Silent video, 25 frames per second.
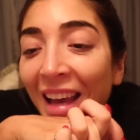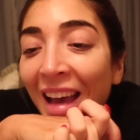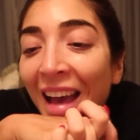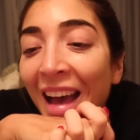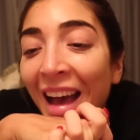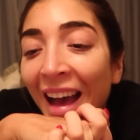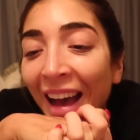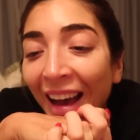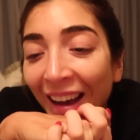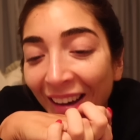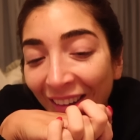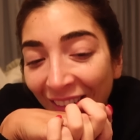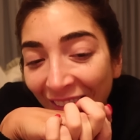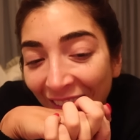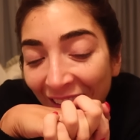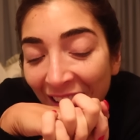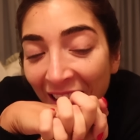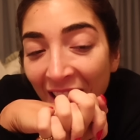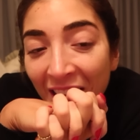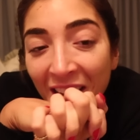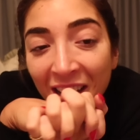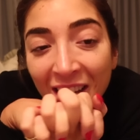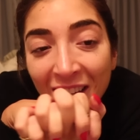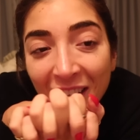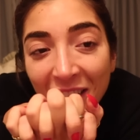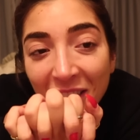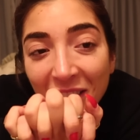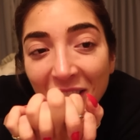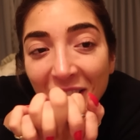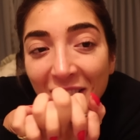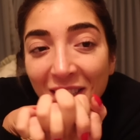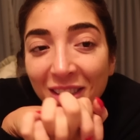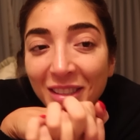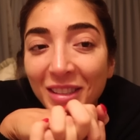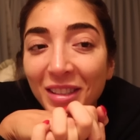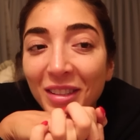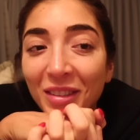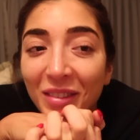how
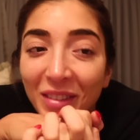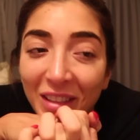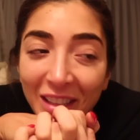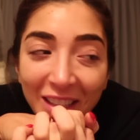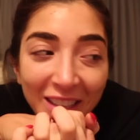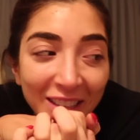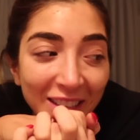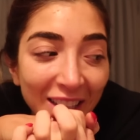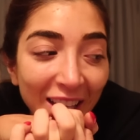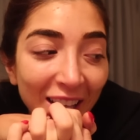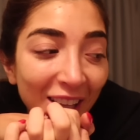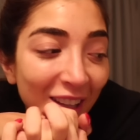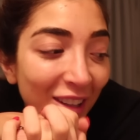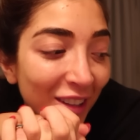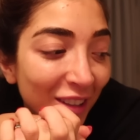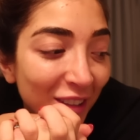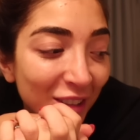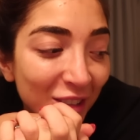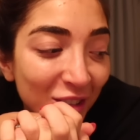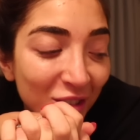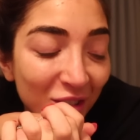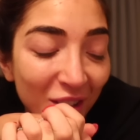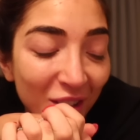she's newly single and